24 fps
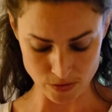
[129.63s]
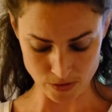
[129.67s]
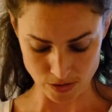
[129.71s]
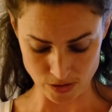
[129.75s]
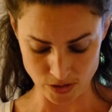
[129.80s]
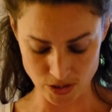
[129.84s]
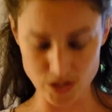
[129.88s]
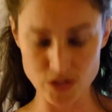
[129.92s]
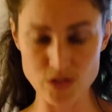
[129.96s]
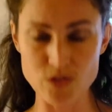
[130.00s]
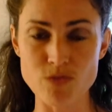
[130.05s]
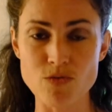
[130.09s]
so
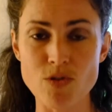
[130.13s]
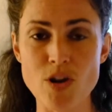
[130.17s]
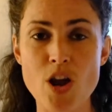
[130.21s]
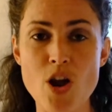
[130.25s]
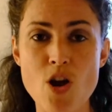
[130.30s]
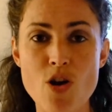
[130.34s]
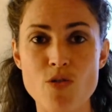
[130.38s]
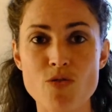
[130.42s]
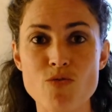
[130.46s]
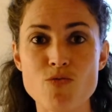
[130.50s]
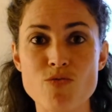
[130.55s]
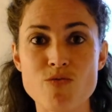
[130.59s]
just
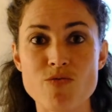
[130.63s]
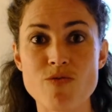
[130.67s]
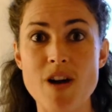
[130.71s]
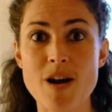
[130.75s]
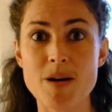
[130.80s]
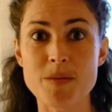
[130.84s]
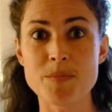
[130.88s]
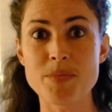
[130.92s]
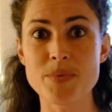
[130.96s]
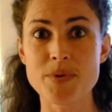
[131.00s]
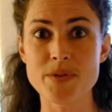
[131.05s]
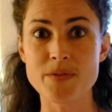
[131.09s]

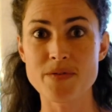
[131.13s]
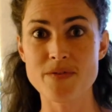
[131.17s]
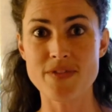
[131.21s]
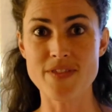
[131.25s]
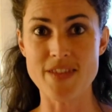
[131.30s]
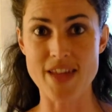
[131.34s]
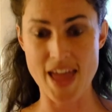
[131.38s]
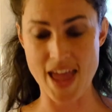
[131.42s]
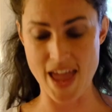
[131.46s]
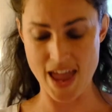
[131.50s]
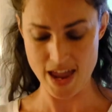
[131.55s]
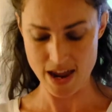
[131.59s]
rub
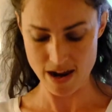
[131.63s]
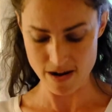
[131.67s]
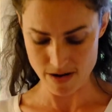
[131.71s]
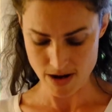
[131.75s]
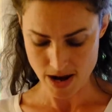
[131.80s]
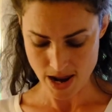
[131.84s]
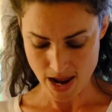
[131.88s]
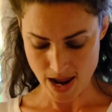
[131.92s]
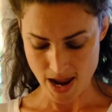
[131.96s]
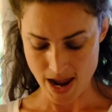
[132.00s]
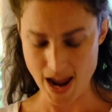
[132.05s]
there,